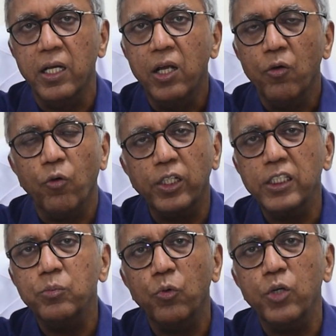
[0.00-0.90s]
What is
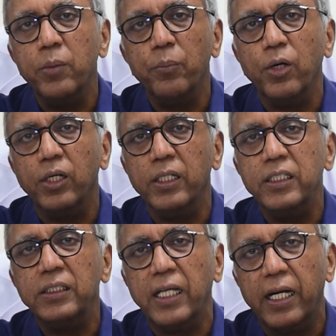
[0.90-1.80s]
more important is
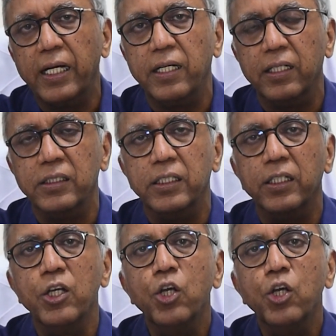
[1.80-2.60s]
characteristic.